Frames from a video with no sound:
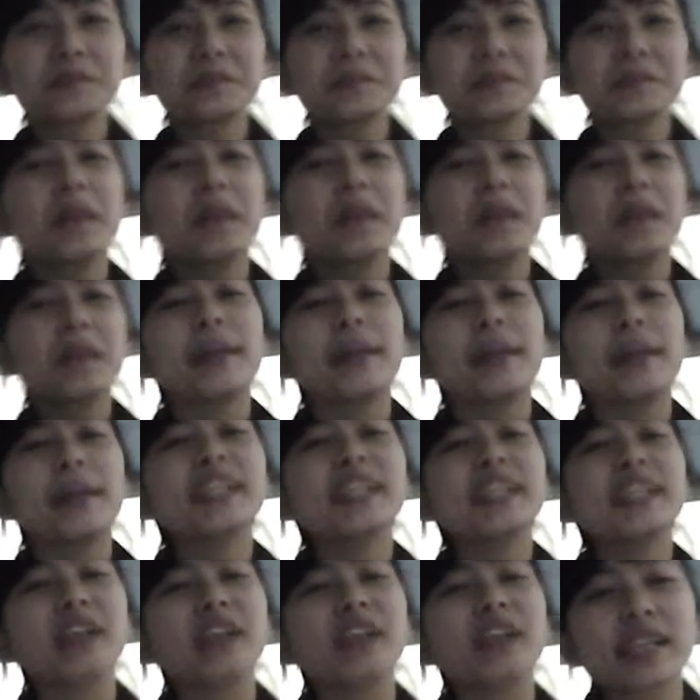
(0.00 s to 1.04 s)
my teacher
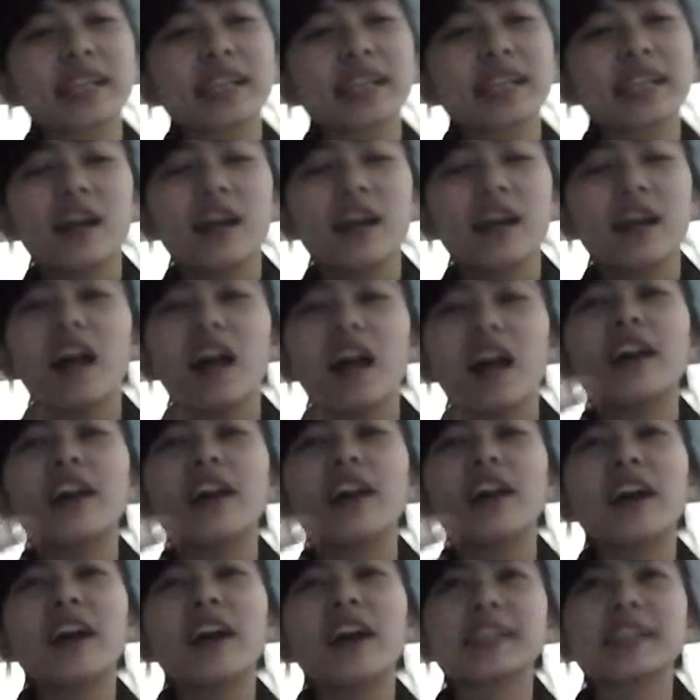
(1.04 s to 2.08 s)
asked a lot
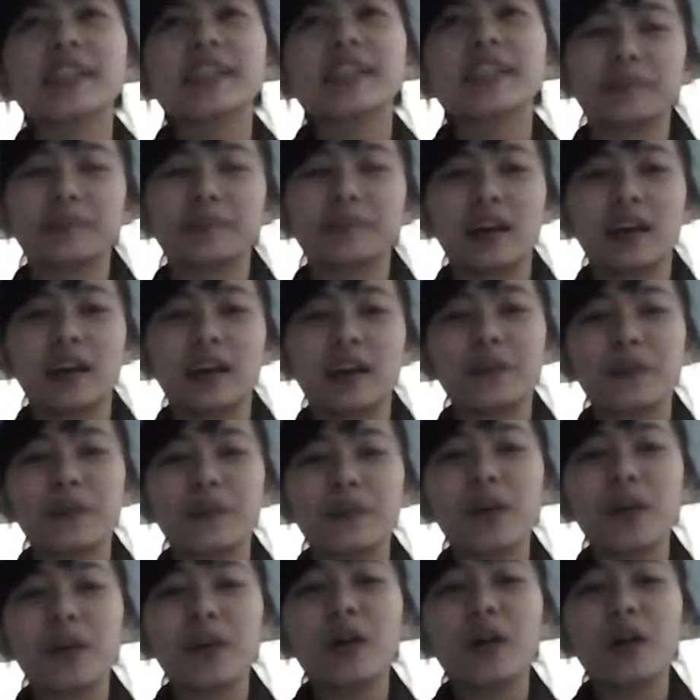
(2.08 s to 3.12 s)
of
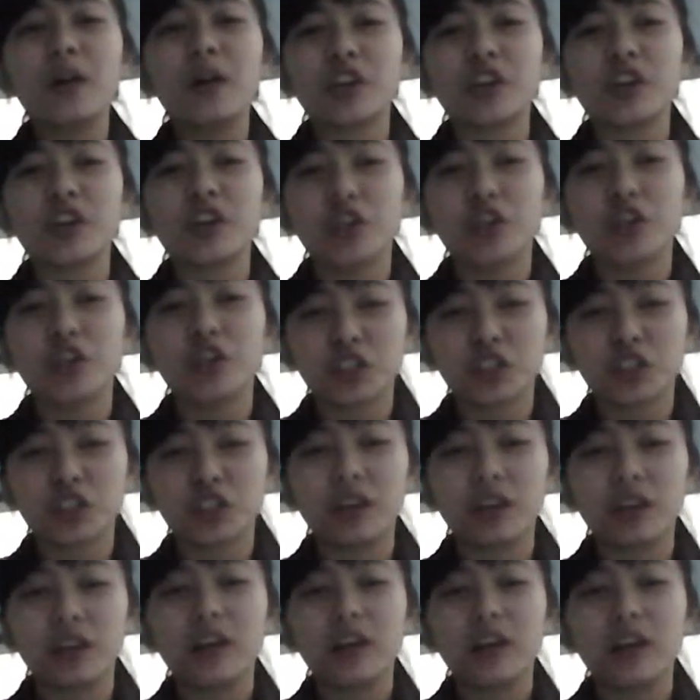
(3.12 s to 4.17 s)
real English, a lot
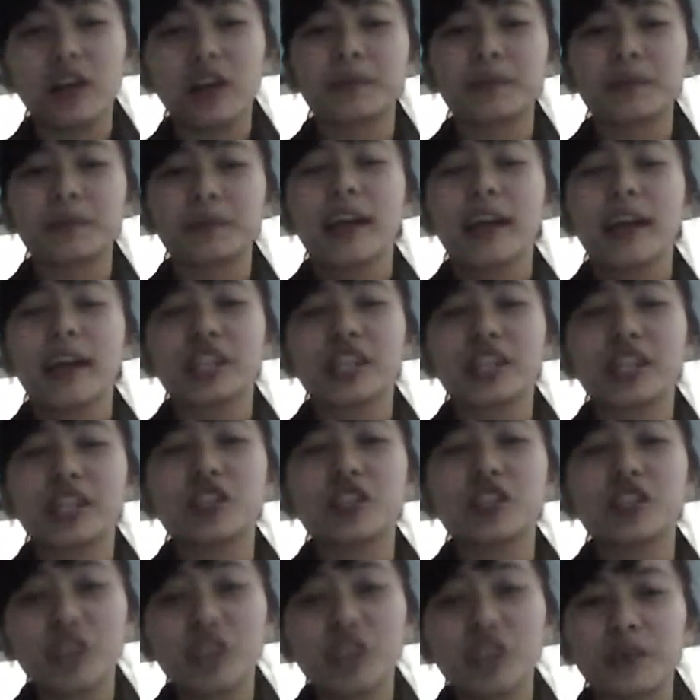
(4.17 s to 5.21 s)
of sentences,
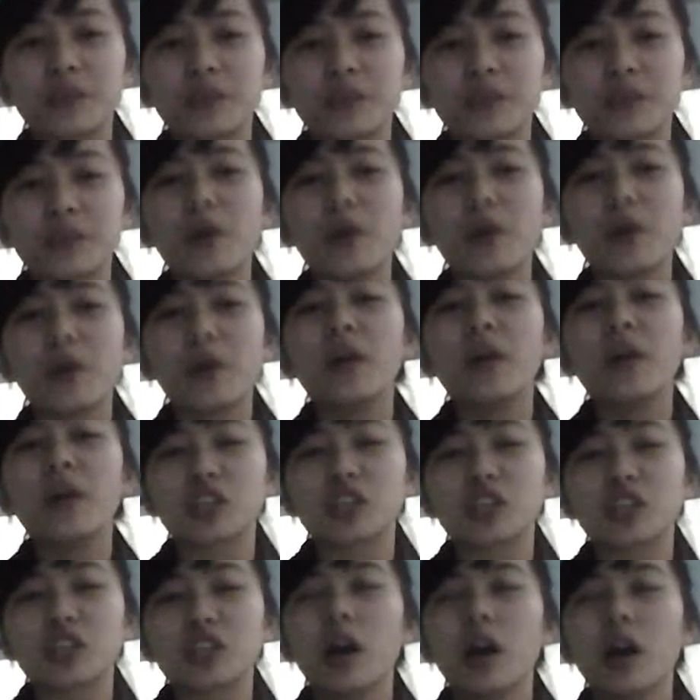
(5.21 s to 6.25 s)
real English,
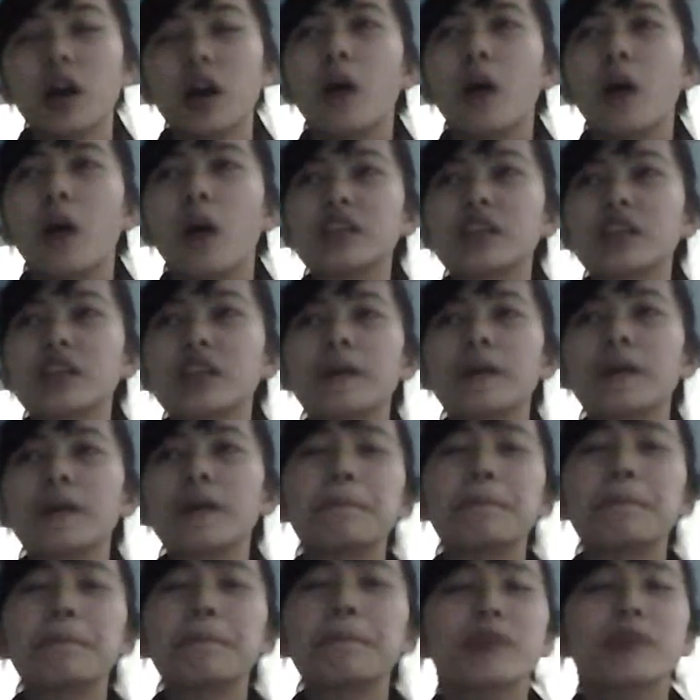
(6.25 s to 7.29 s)
which
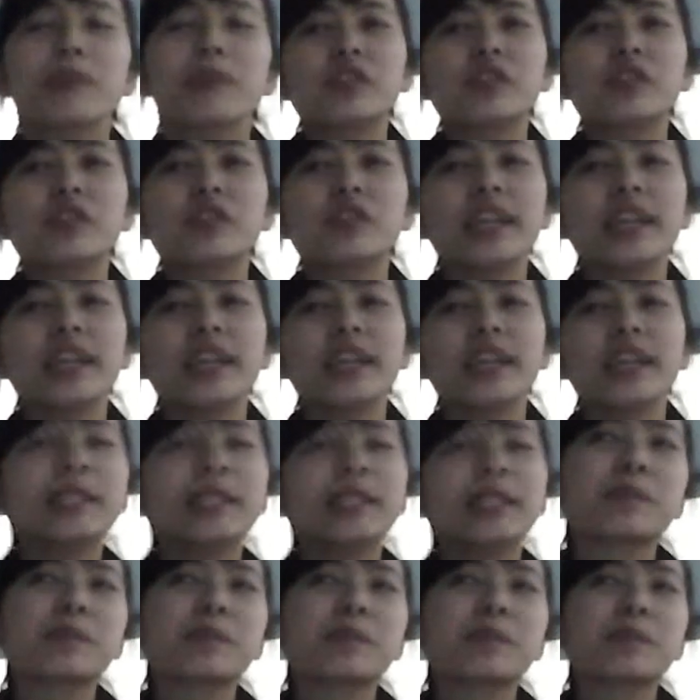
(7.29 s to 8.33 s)
native
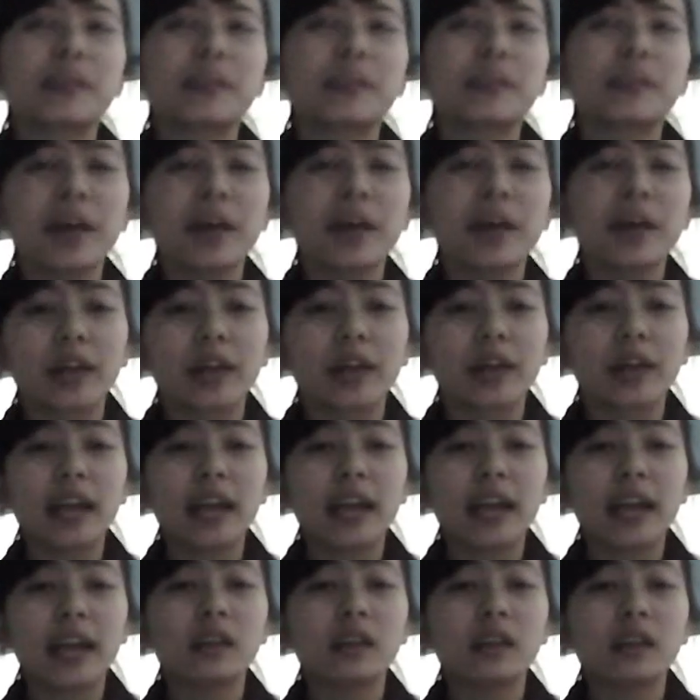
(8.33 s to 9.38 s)
speaker can
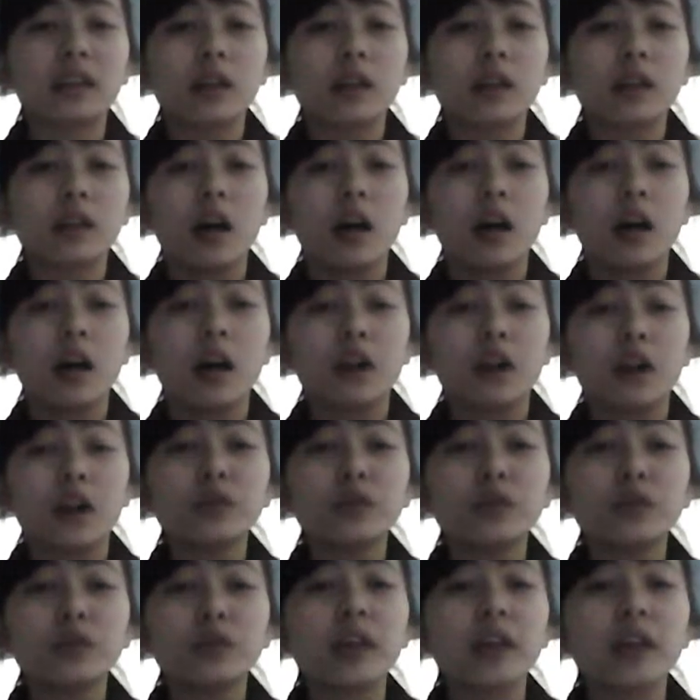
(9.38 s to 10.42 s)
use
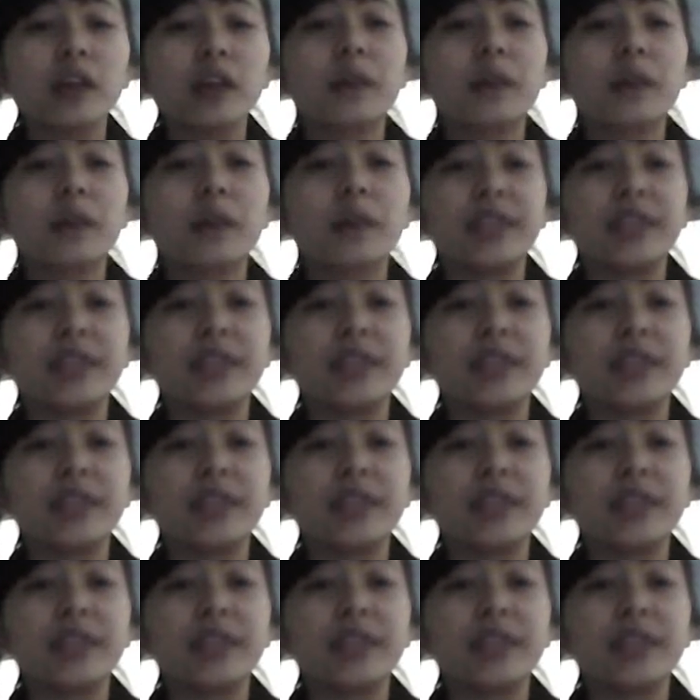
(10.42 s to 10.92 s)
every day.